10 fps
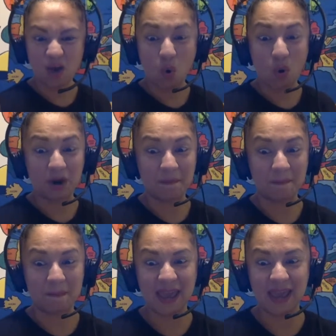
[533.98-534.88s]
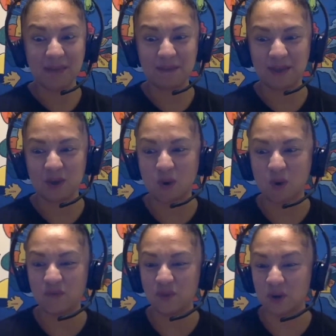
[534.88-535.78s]
Or maybe the
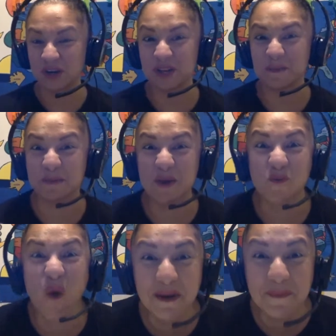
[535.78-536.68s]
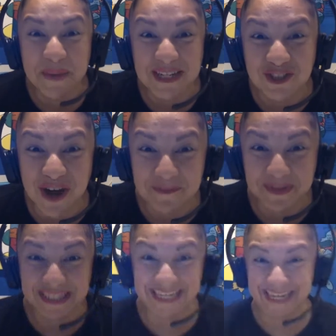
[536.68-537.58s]
whole floor could be one big
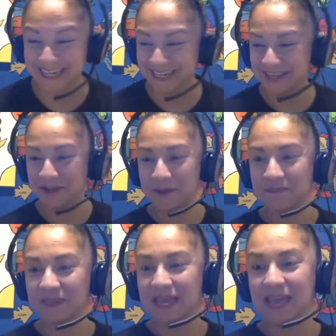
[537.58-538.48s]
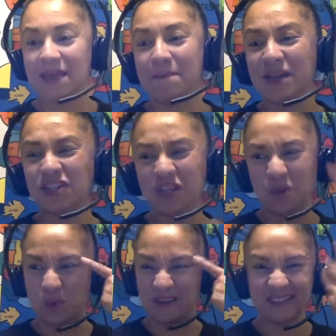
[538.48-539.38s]
trampoline.
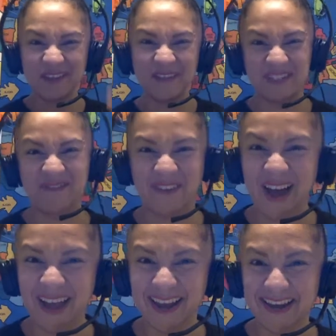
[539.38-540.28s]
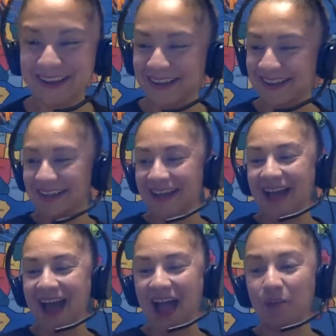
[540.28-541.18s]
Imagining weird stuff is fun.
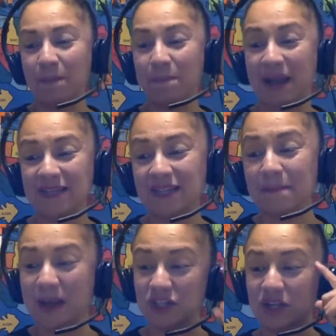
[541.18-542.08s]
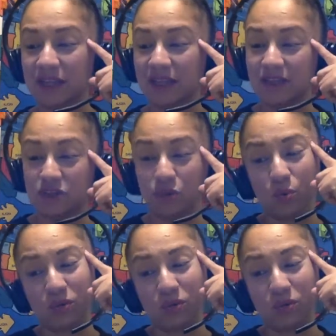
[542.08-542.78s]
I went back to imagining that the school